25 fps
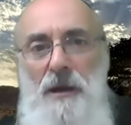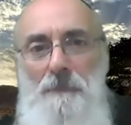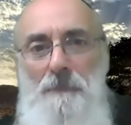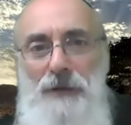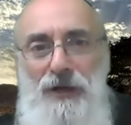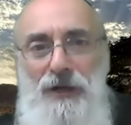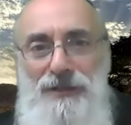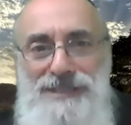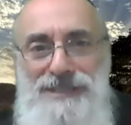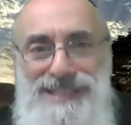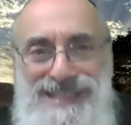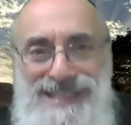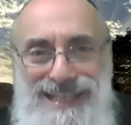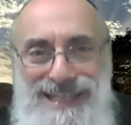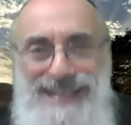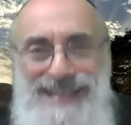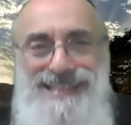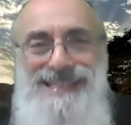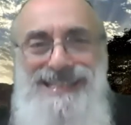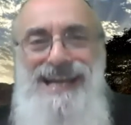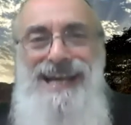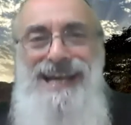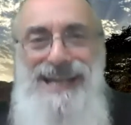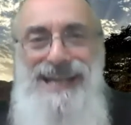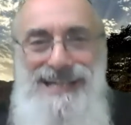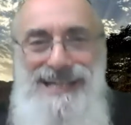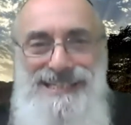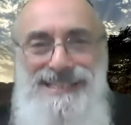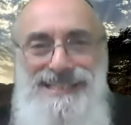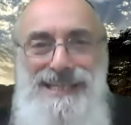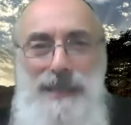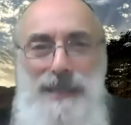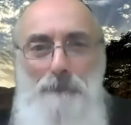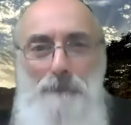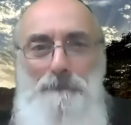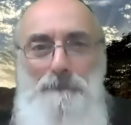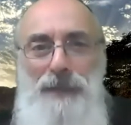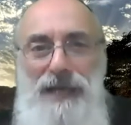Because this is
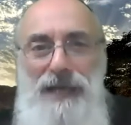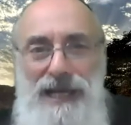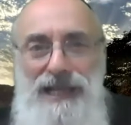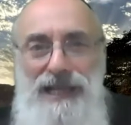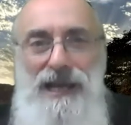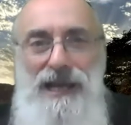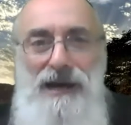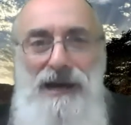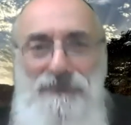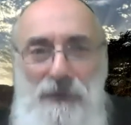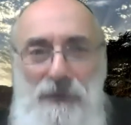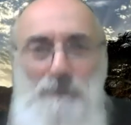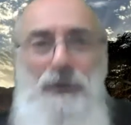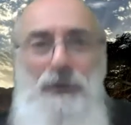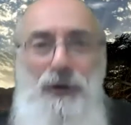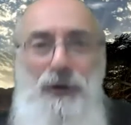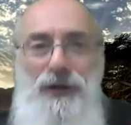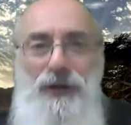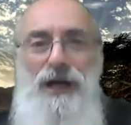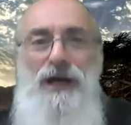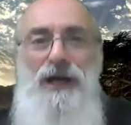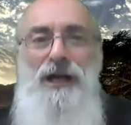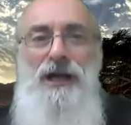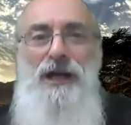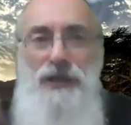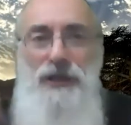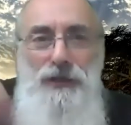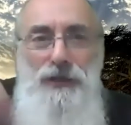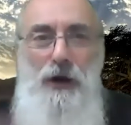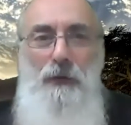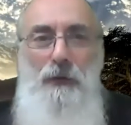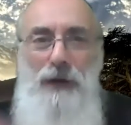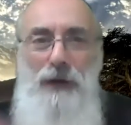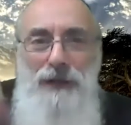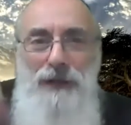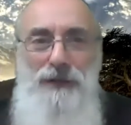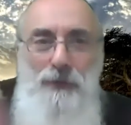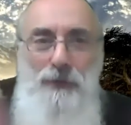the epitome of Emunah,
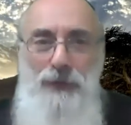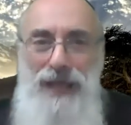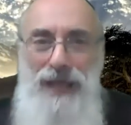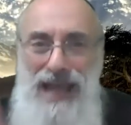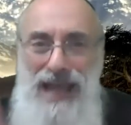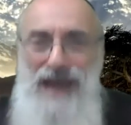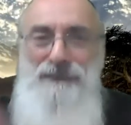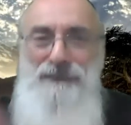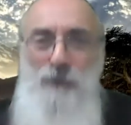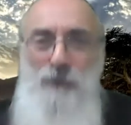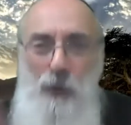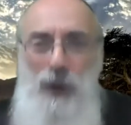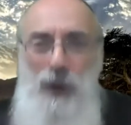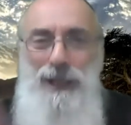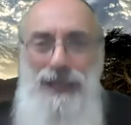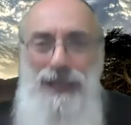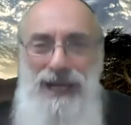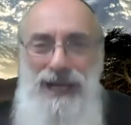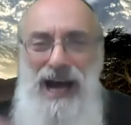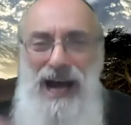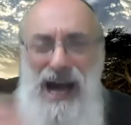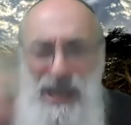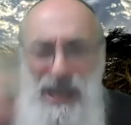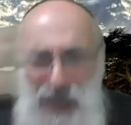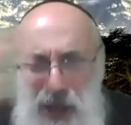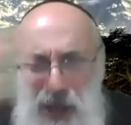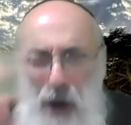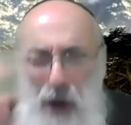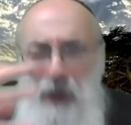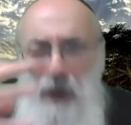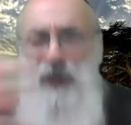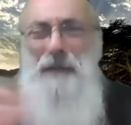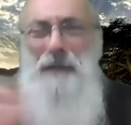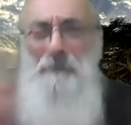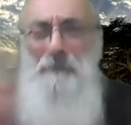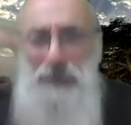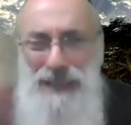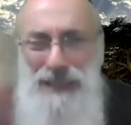knowing that we have one God,
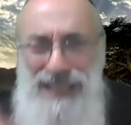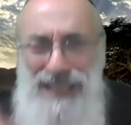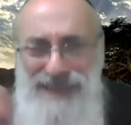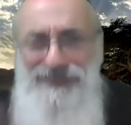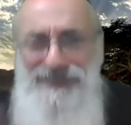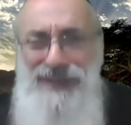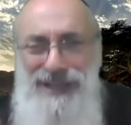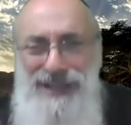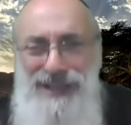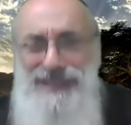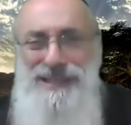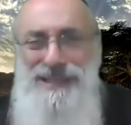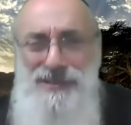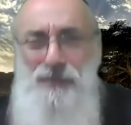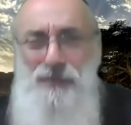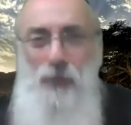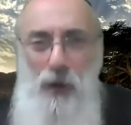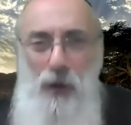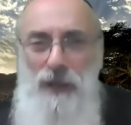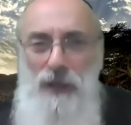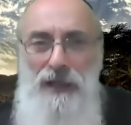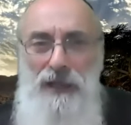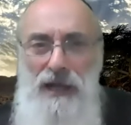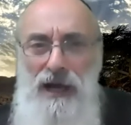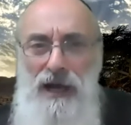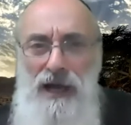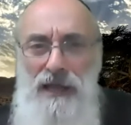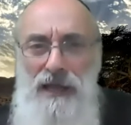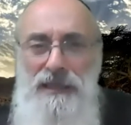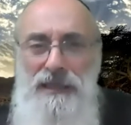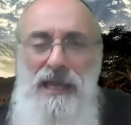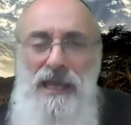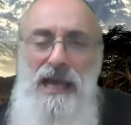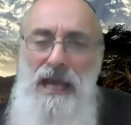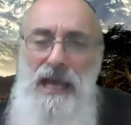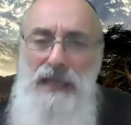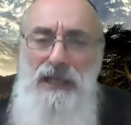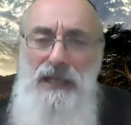knowing, believing in this one God.
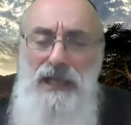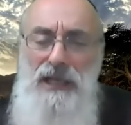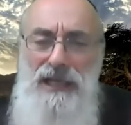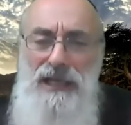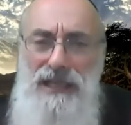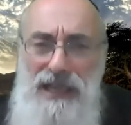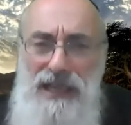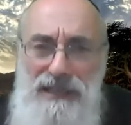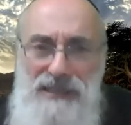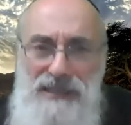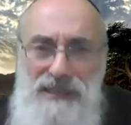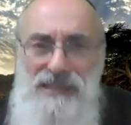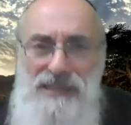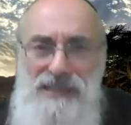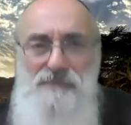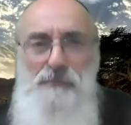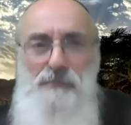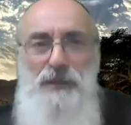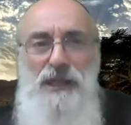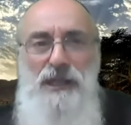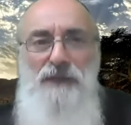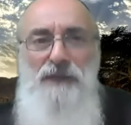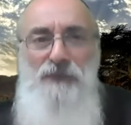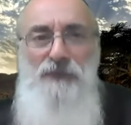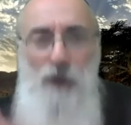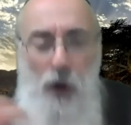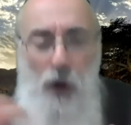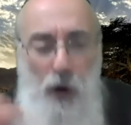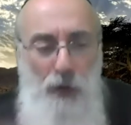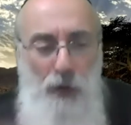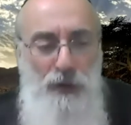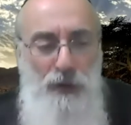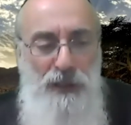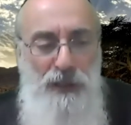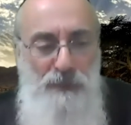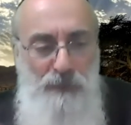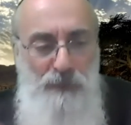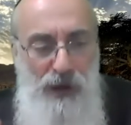And you can get to this belief
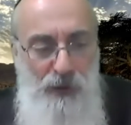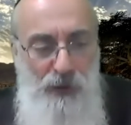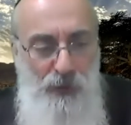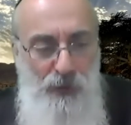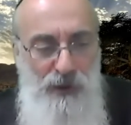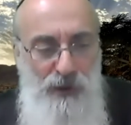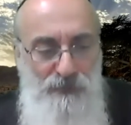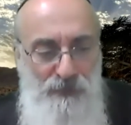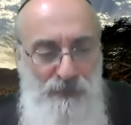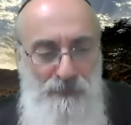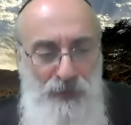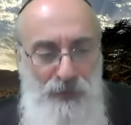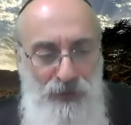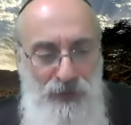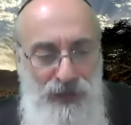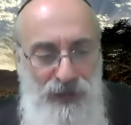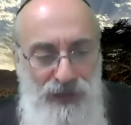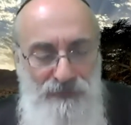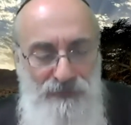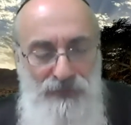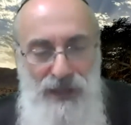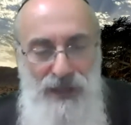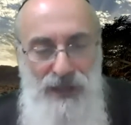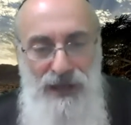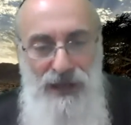only by way of Emunah.